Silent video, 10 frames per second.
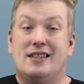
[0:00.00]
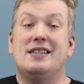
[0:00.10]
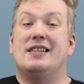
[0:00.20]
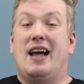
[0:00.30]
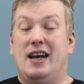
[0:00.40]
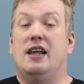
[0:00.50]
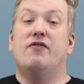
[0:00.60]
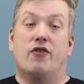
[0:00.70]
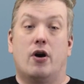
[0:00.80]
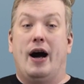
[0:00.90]
to stand in
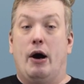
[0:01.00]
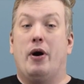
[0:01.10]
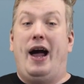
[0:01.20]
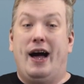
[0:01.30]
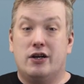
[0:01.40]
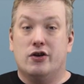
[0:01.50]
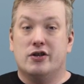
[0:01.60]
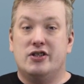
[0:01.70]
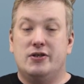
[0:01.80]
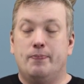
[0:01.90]
for our
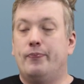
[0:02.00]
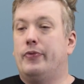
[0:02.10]
actors.